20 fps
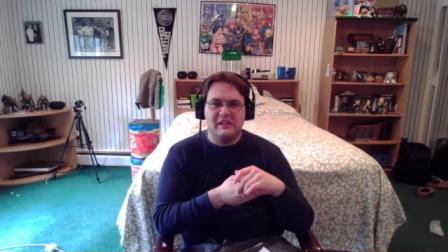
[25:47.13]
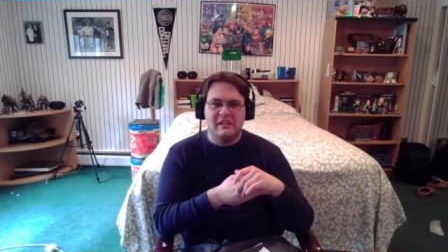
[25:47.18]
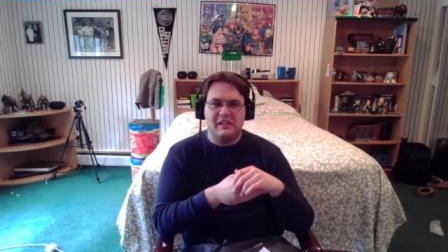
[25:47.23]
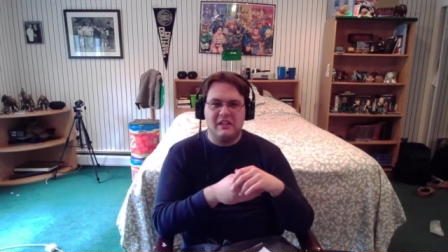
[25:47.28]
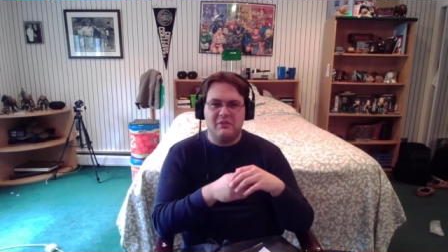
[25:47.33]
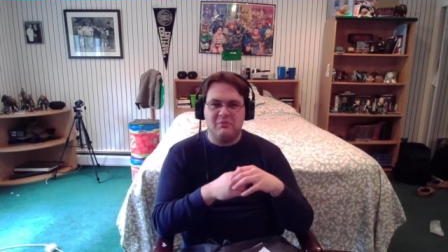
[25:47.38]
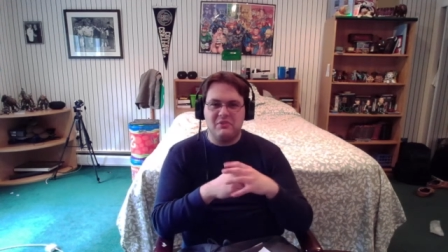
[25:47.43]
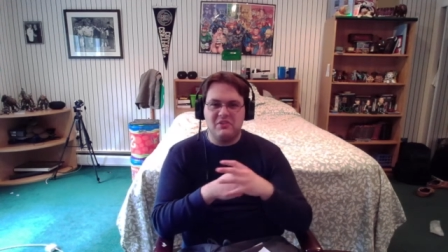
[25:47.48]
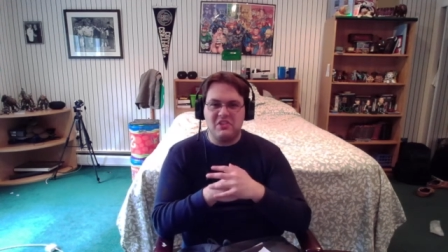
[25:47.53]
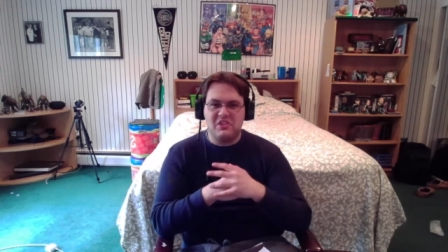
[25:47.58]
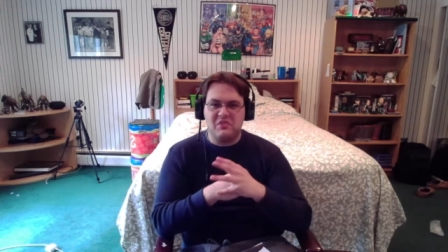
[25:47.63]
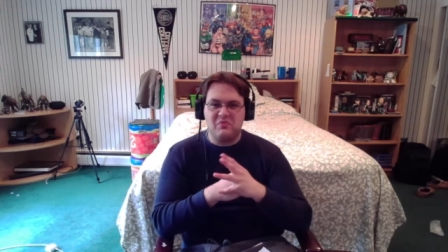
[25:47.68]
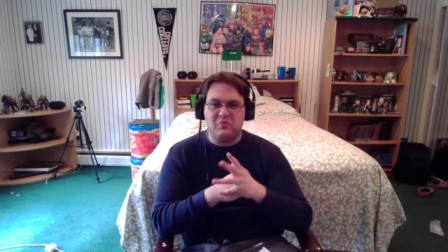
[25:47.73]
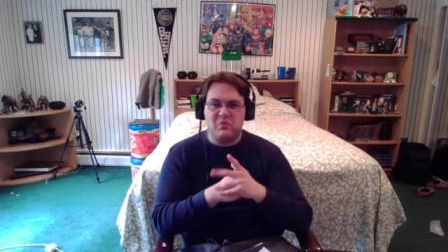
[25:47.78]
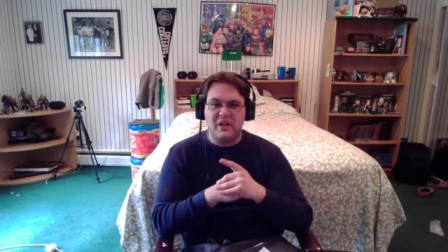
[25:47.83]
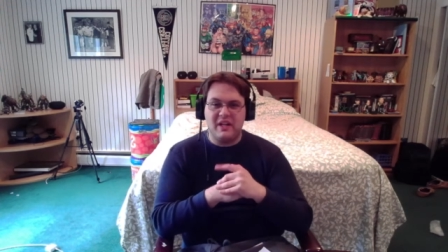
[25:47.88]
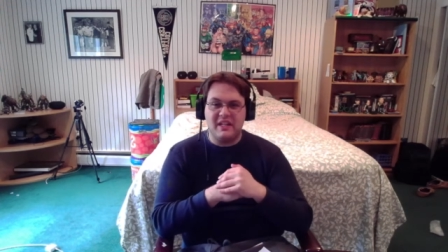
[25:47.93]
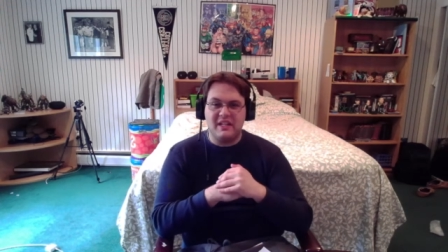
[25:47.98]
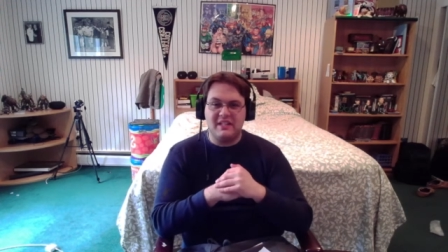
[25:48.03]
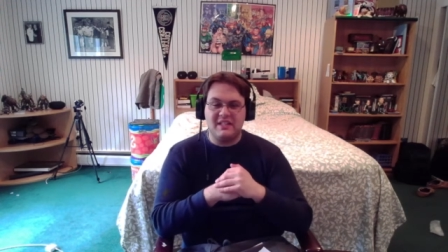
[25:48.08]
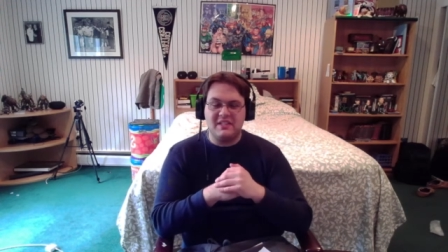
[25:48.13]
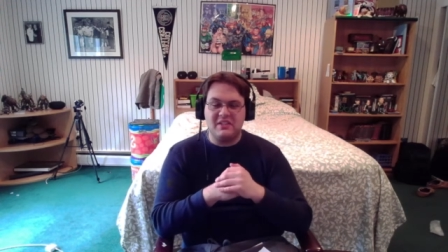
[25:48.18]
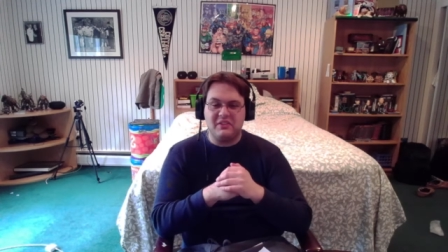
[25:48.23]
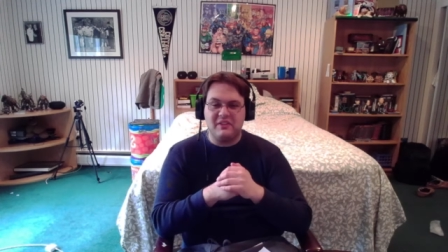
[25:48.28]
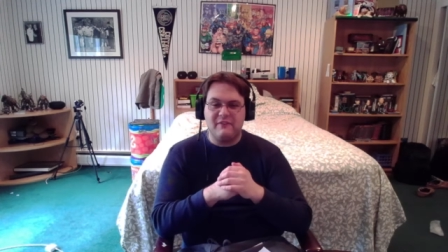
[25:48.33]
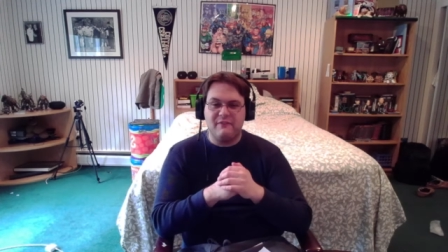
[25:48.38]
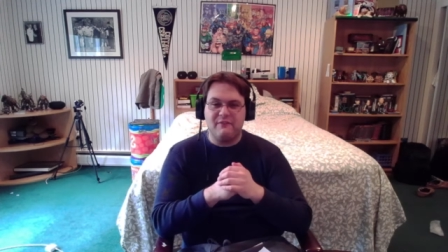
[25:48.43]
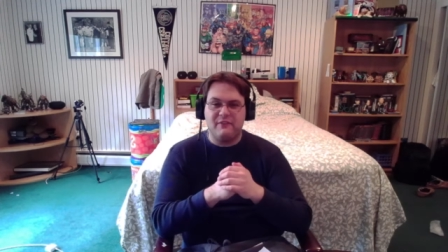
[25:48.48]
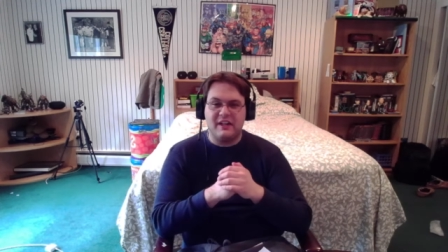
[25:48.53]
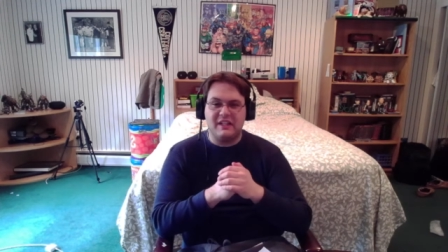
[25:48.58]
and we're just waiting until
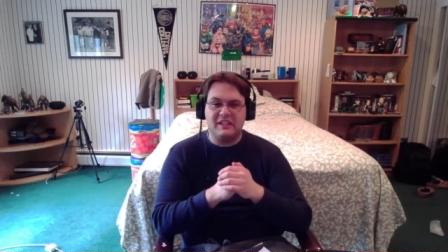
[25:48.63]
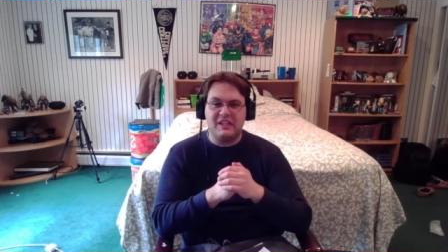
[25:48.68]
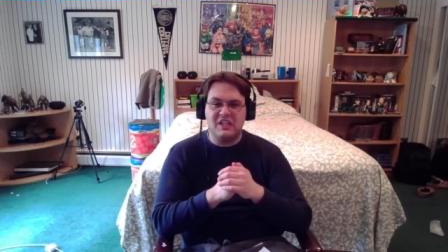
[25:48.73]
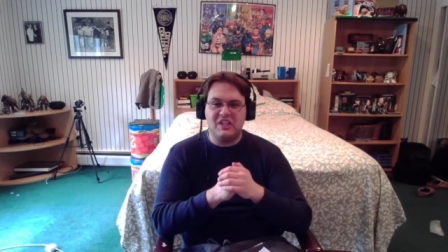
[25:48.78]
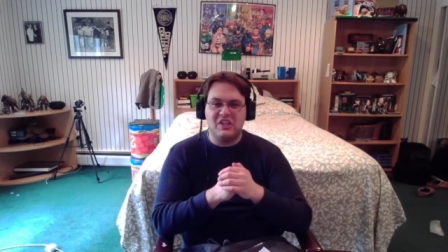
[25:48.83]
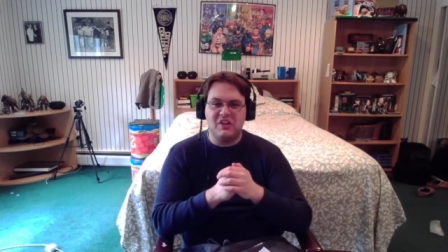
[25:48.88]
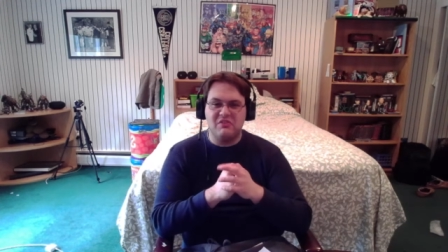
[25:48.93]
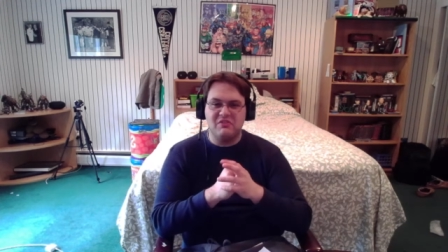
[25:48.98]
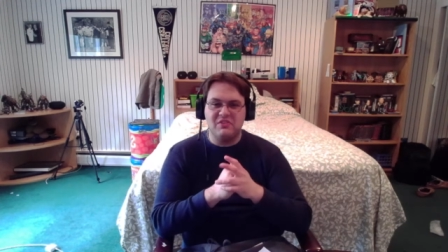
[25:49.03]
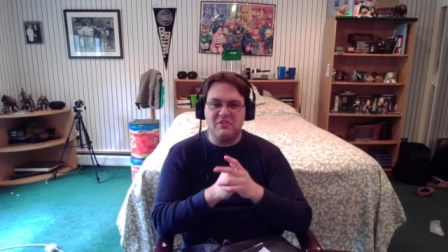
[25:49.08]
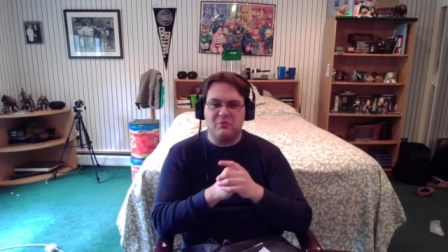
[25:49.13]
he finally goes